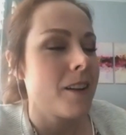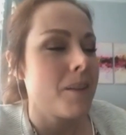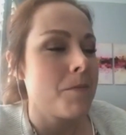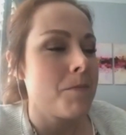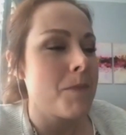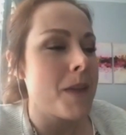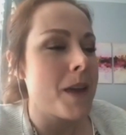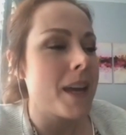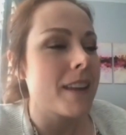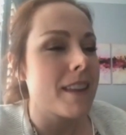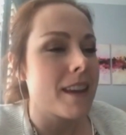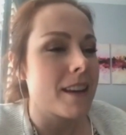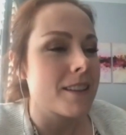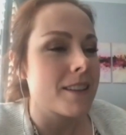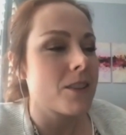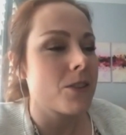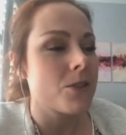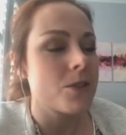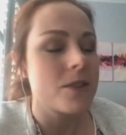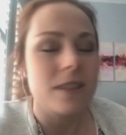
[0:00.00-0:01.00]
make that
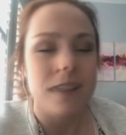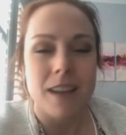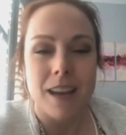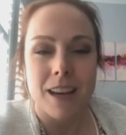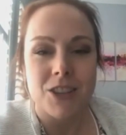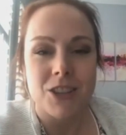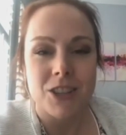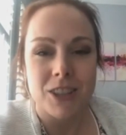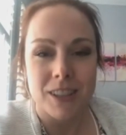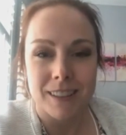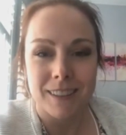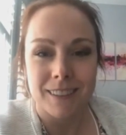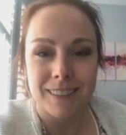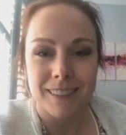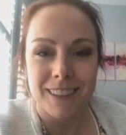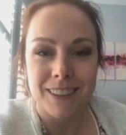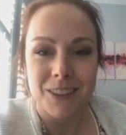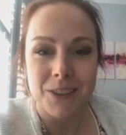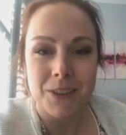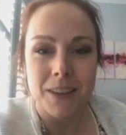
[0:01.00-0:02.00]
association.
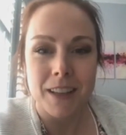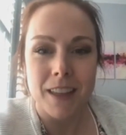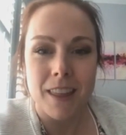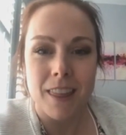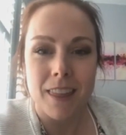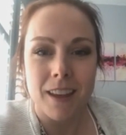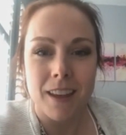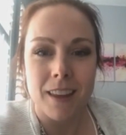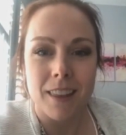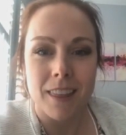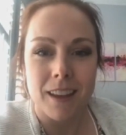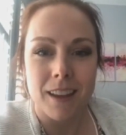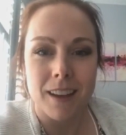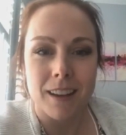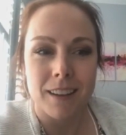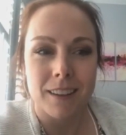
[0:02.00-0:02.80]
They think that